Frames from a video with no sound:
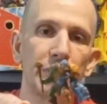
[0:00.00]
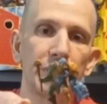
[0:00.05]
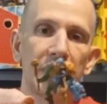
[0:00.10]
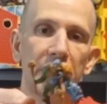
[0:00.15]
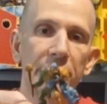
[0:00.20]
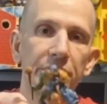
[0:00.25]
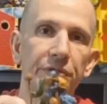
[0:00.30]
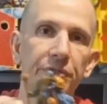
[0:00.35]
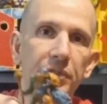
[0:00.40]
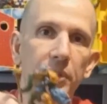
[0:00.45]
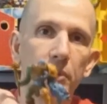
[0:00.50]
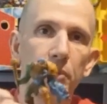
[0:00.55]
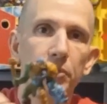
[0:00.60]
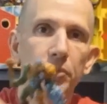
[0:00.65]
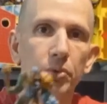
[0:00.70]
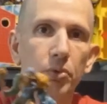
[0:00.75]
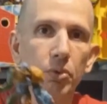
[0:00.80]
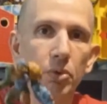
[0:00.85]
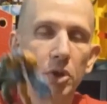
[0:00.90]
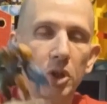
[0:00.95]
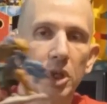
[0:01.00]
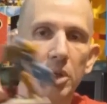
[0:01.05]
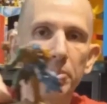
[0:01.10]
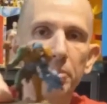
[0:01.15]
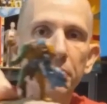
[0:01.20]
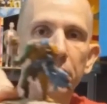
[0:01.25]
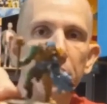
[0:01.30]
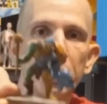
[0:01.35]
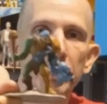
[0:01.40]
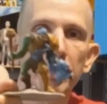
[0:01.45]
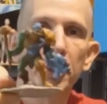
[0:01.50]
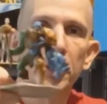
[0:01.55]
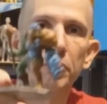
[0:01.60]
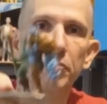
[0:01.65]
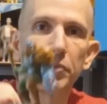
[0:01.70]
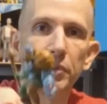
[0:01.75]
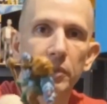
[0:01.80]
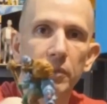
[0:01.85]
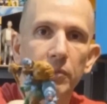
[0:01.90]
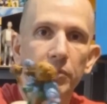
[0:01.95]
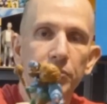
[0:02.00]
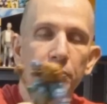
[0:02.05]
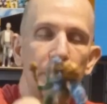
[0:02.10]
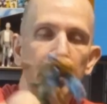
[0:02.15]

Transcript: And I got Skeletor and a couple of He-Man figures.